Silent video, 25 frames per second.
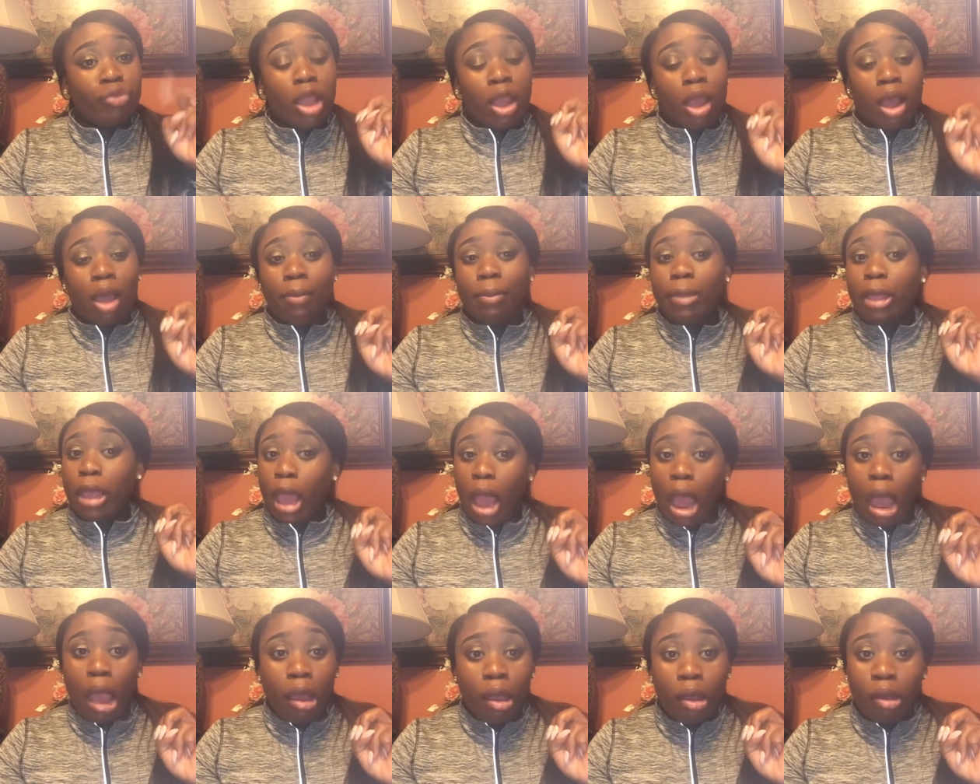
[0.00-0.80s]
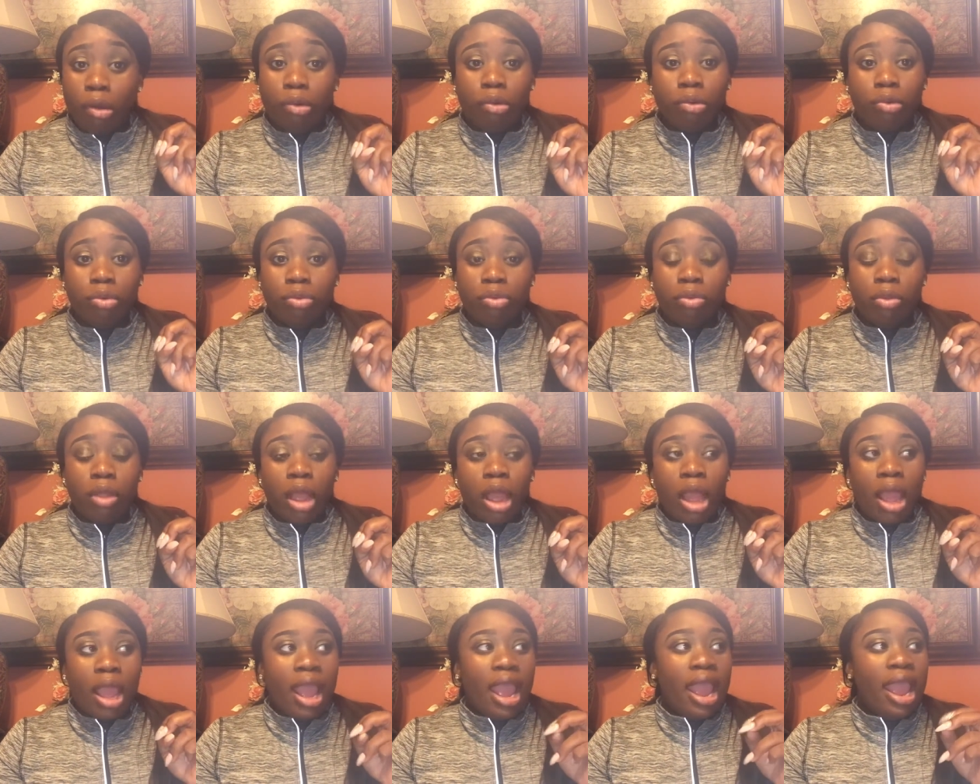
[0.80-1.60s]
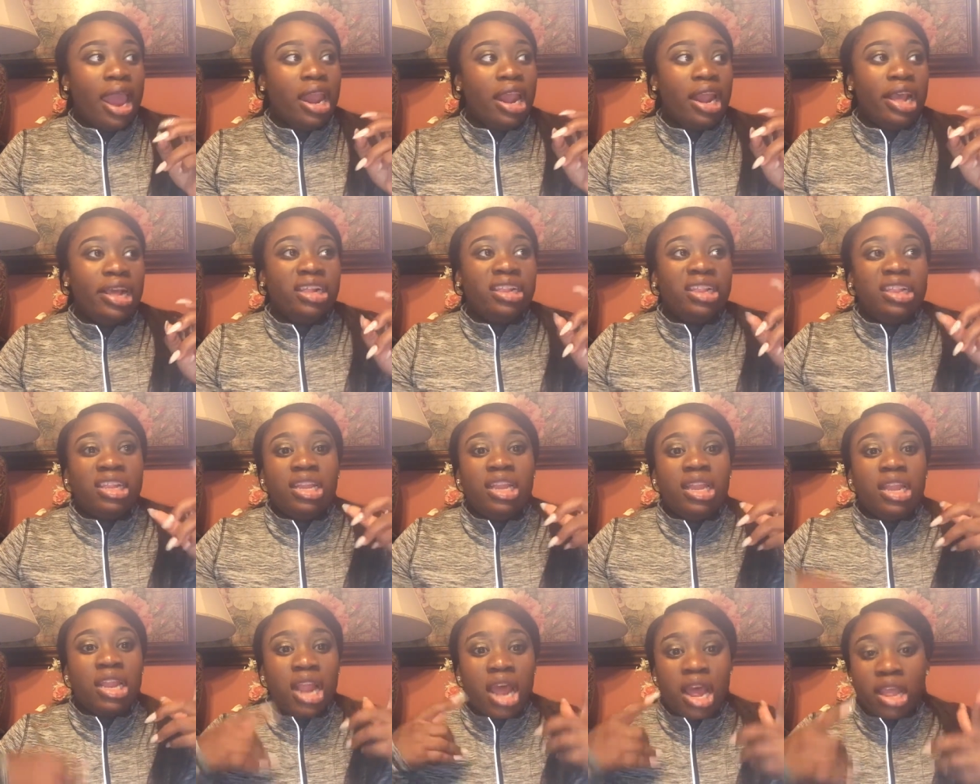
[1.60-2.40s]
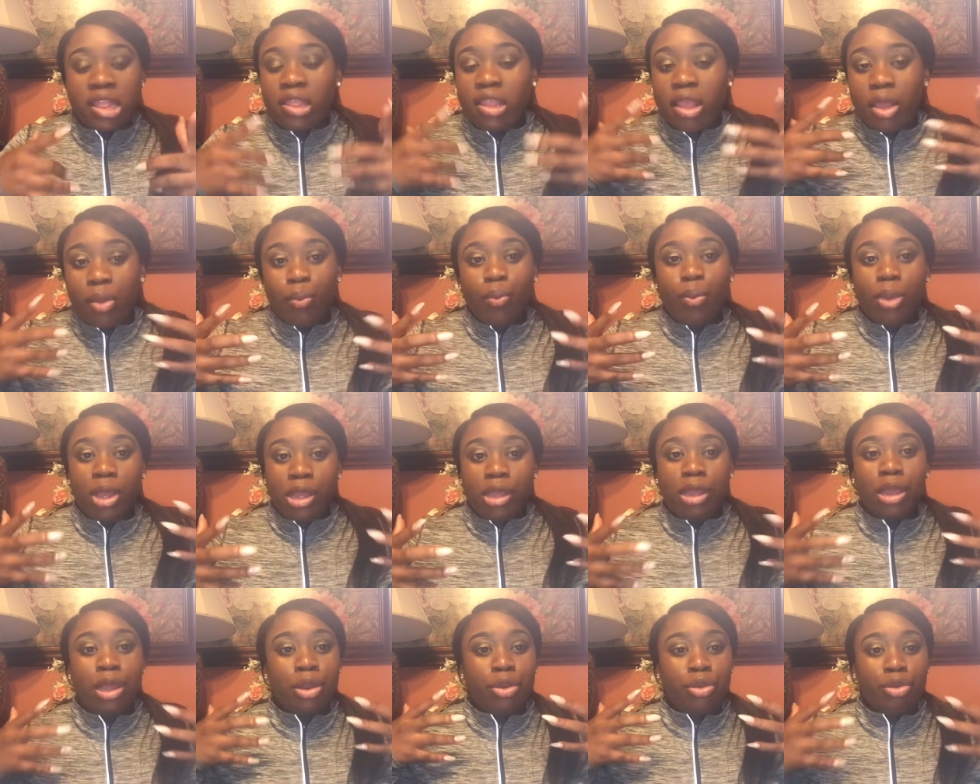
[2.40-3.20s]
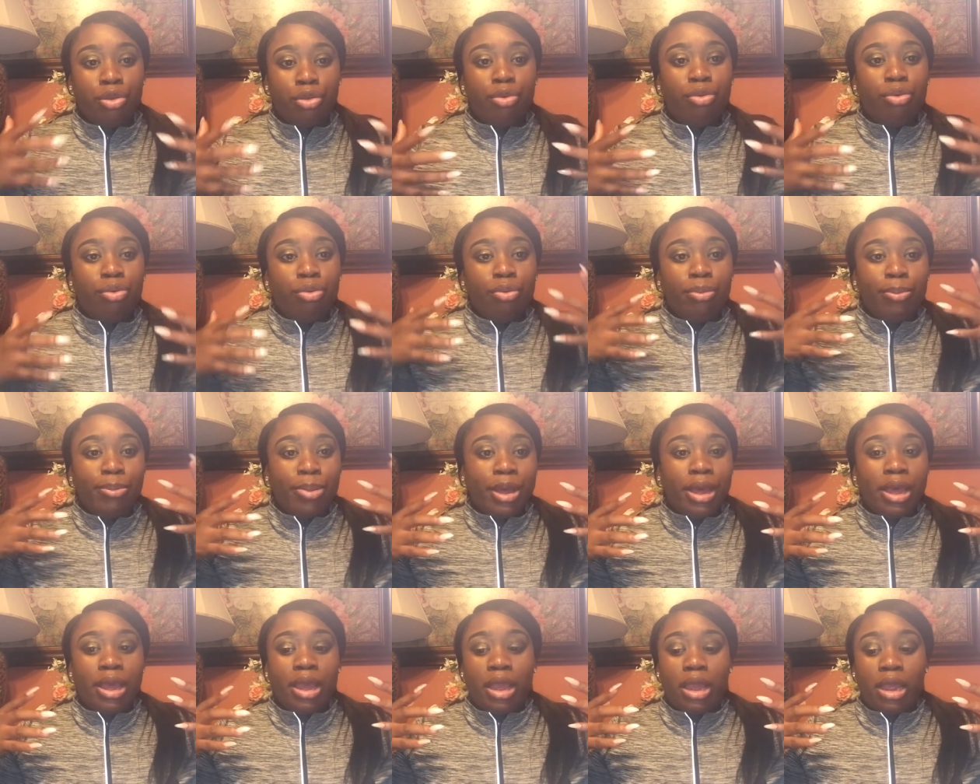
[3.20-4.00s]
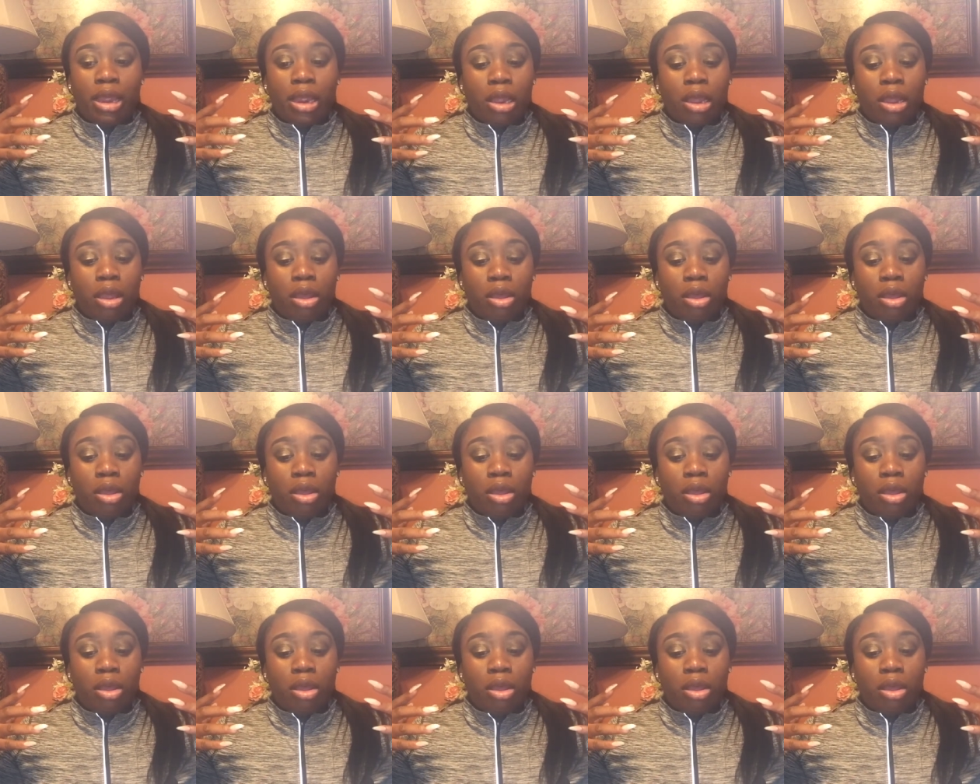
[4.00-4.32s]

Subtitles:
I'm gone. And there's nothing we can do but